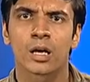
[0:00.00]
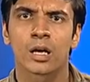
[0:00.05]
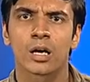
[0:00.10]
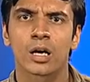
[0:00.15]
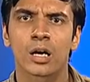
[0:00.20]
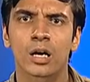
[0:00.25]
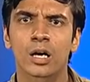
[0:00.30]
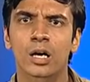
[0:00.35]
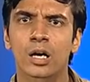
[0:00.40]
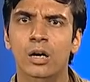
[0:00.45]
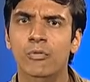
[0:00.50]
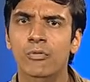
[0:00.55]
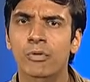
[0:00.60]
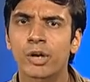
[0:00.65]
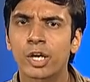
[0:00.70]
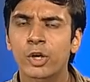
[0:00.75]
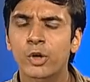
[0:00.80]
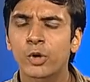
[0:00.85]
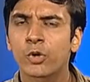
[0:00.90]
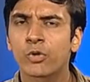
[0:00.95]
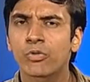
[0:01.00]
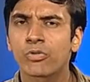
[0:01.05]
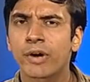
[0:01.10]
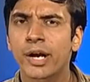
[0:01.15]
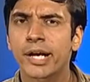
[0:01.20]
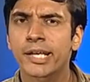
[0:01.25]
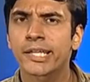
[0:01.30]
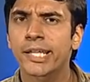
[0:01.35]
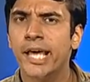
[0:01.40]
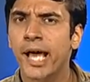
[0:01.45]
Where do you
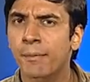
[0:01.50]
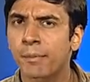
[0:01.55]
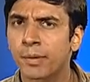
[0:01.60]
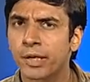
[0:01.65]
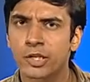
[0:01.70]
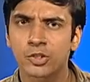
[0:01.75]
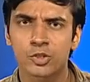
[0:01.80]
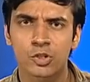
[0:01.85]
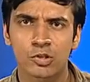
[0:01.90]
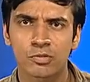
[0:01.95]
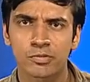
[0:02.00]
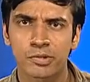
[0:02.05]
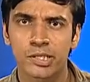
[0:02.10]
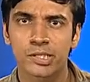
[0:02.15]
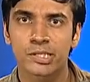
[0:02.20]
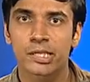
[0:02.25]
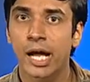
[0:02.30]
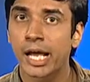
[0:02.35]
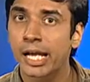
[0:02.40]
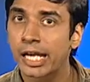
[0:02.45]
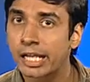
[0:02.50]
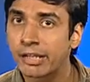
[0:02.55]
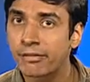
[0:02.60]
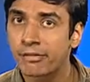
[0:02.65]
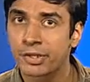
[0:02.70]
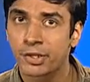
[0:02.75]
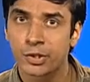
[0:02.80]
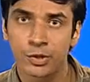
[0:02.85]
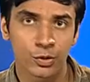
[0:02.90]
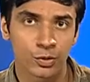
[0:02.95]
find the application of this? I leave
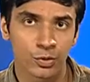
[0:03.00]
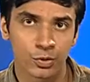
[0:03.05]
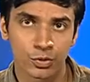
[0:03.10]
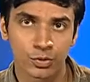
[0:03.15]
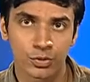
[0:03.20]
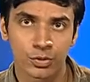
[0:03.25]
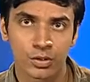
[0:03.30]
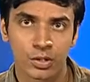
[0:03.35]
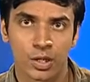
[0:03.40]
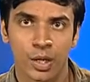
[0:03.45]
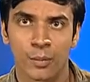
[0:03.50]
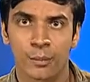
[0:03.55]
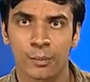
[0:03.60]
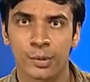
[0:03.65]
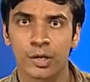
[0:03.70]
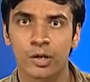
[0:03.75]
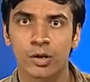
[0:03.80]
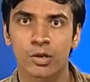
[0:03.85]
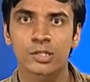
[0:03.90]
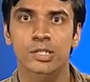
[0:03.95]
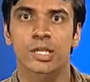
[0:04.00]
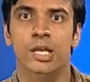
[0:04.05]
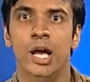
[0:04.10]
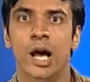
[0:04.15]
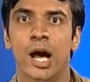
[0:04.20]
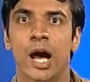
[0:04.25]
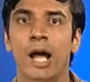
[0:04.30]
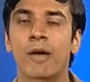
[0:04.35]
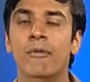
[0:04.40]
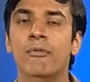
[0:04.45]
it to you, because
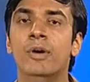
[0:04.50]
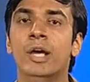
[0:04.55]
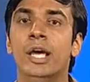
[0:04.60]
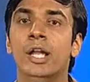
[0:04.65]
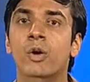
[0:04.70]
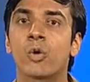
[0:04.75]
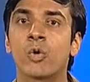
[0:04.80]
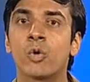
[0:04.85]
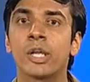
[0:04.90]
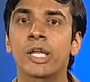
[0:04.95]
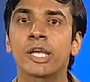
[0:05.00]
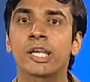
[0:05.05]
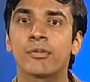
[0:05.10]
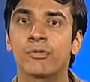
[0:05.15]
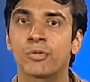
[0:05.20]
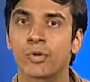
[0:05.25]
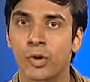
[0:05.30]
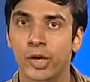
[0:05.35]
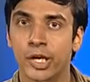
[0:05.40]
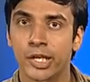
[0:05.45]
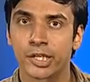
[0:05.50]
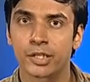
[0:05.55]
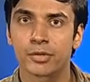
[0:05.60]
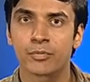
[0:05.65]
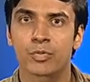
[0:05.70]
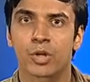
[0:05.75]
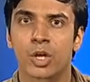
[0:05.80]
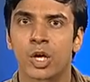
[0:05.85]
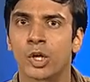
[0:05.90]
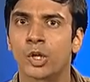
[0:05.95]
I can only give you a hint.
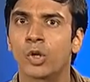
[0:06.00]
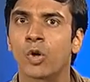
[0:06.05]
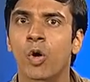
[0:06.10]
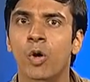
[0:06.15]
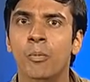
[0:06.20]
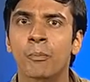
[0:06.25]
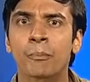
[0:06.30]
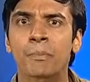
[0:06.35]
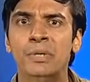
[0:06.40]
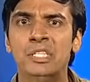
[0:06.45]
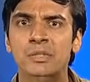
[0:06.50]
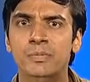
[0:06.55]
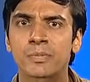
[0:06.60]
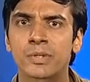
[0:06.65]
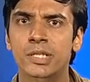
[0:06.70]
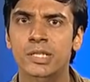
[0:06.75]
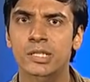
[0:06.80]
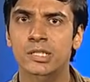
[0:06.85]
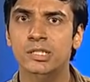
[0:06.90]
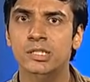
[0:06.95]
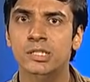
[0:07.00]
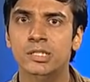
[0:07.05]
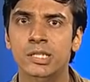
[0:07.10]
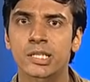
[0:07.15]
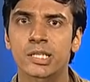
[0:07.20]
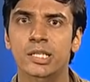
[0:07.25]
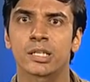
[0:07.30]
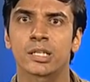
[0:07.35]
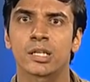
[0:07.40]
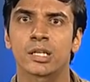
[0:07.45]
You all must be
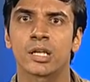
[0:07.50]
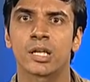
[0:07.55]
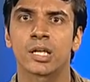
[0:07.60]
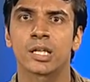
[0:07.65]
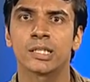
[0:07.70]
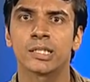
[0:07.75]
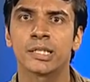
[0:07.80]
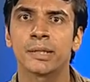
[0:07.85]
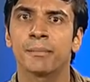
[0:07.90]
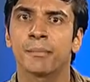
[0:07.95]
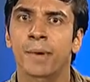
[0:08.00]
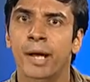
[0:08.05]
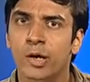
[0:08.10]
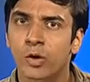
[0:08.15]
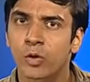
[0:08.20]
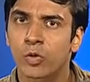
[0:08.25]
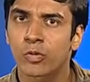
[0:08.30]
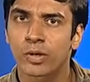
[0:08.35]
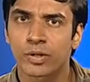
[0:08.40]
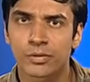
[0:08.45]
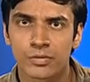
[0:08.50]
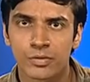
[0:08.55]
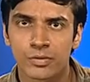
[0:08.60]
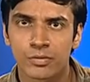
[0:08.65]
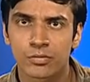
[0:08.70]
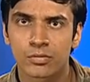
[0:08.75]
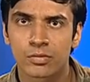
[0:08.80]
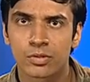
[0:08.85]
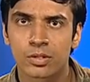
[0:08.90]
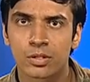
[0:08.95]
seen the microwaves.
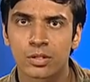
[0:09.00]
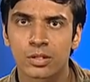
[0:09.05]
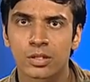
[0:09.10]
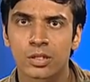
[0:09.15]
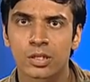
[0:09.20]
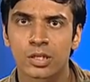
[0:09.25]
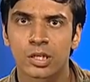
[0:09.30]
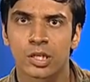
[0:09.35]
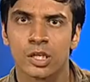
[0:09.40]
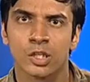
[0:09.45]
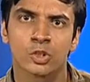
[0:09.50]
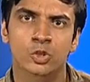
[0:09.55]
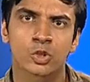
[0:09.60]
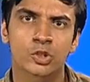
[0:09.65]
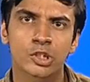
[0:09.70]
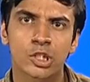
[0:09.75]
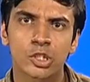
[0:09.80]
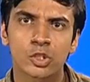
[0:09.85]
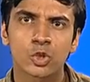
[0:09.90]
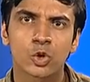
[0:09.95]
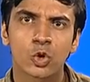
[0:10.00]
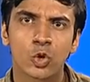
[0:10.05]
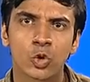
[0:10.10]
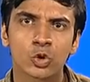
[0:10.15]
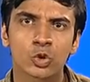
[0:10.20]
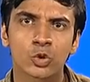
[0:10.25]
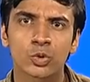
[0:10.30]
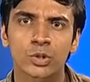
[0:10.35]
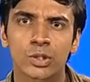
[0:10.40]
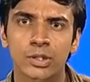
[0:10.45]
So, just go
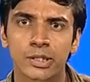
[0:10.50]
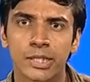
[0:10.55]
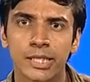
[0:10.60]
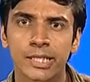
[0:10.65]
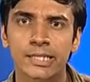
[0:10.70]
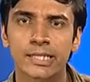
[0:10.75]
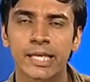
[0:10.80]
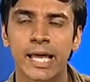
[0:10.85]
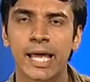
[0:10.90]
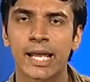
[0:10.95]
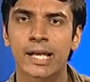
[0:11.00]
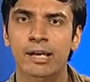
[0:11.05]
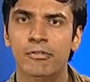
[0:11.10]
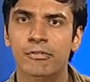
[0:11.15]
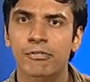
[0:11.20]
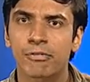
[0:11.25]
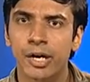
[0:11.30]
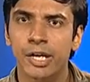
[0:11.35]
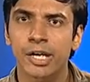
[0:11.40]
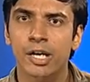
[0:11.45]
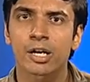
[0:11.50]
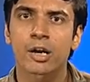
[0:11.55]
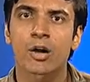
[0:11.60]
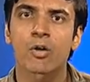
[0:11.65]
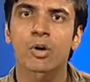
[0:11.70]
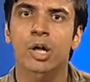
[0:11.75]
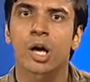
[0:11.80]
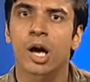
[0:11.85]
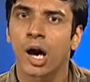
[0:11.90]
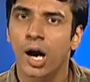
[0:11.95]
through the things and find it
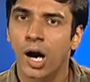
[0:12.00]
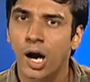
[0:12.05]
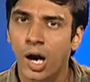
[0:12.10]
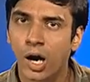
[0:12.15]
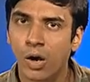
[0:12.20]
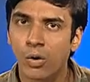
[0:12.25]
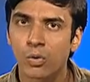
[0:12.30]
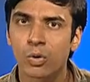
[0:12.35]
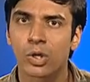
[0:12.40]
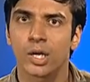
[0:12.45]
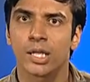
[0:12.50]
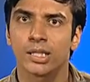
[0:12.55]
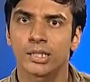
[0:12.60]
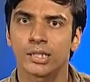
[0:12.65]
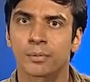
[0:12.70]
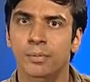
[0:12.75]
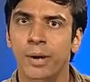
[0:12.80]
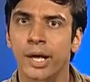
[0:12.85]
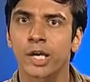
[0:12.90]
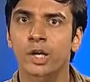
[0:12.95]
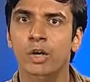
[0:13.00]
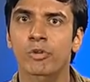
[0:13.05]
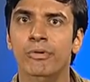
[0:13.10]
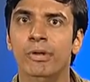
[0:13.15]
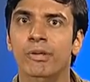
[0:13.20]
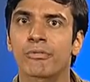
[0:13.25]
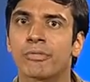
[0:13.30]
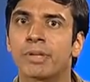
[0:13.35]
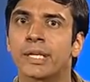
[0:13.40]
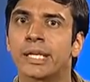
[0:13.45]
out how the
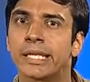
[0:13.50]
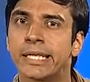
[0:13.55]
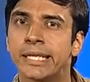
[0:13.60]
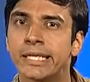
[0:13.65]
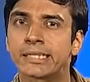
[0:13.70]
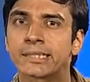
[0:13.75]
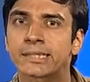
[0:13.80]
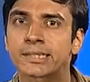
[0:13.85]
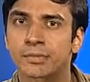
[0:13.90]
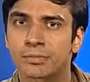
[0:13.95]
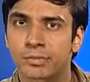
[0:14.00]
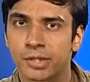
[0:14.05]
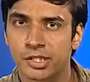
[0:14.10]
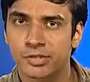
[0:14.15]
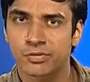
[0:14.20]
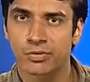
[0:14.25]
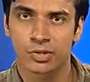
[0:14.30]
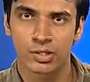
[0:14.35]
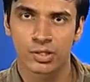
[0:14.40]
microwave will heat some things for